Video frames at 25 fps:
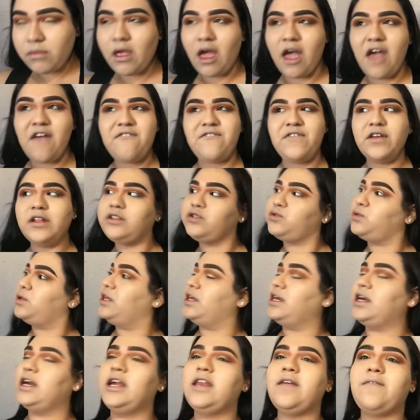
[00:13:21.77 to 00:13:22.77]
It feels really
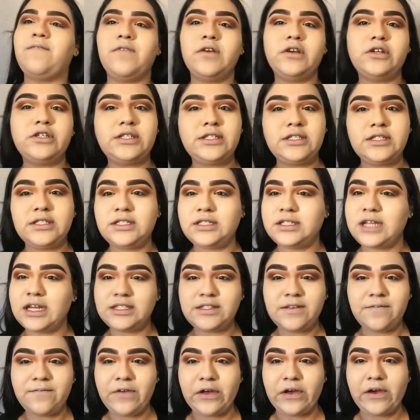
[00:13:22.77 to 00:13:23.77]
good. It
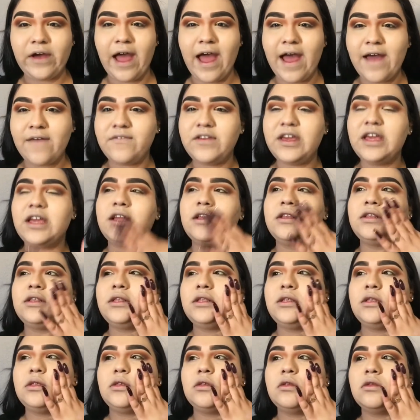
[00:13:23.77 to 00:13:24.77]
doesn't feel heavy. It
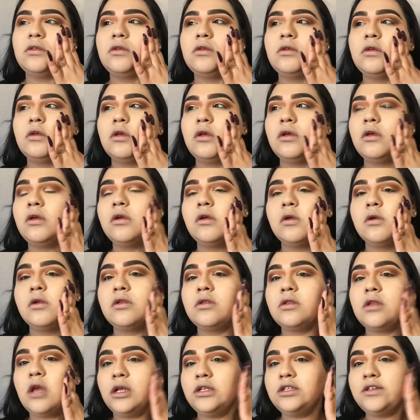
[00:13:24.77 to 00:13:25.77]

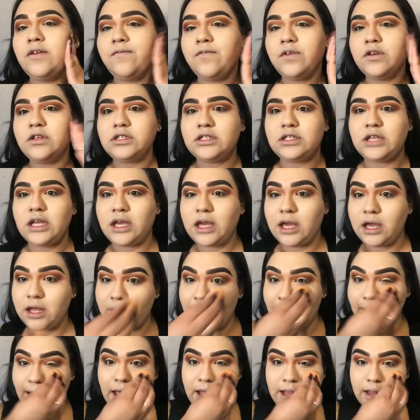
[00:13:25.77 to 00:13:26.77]
doesn't feel sticky.
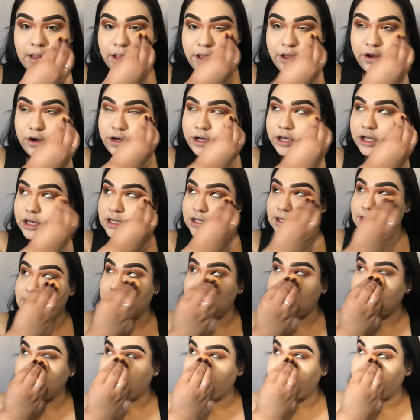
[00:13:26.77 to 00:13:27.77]
Like, it literally
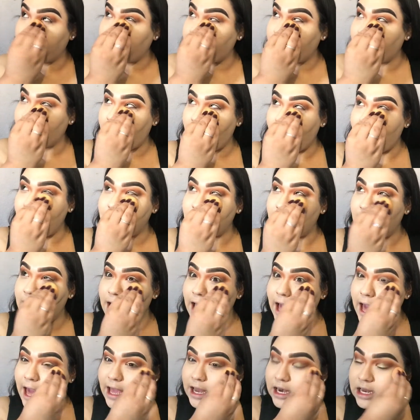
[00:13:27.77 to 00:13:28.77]
doesn't feel like I have
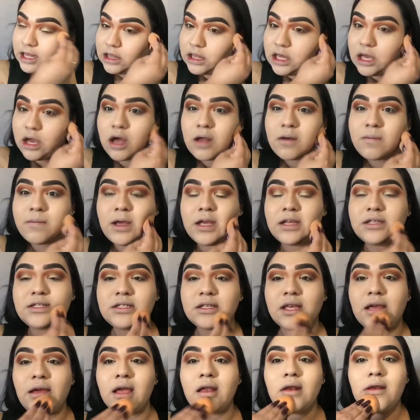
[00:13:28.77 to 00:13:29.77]
anything on my
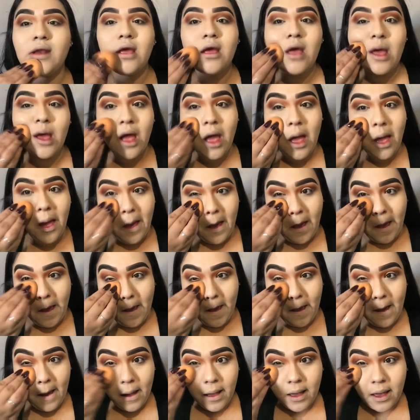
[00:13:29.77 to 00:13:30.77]
skin.
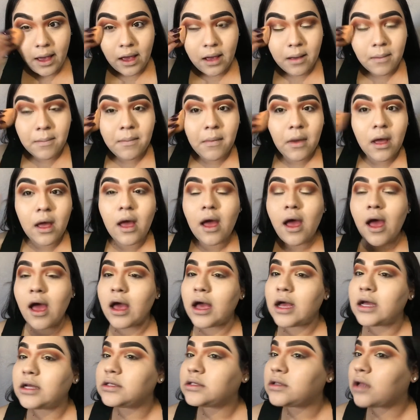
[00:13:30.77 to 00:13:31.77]
It
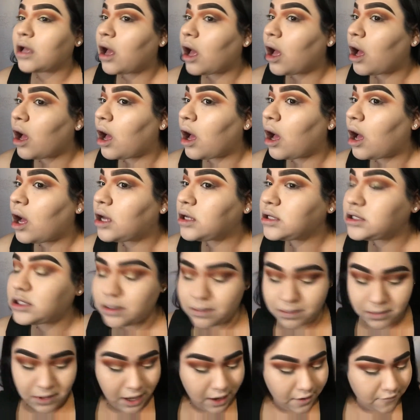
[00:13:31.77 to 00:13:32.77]
has
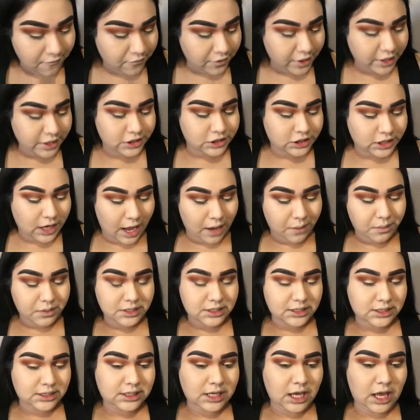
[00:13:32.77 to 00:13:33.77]
awesome coverage. I would
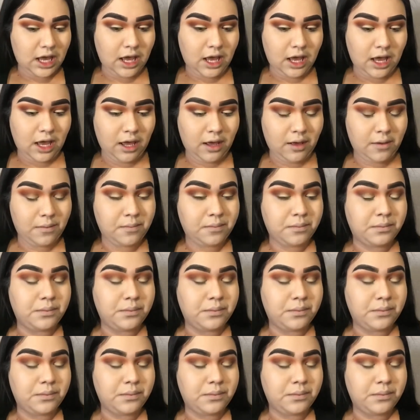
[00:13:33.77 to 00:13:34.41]
say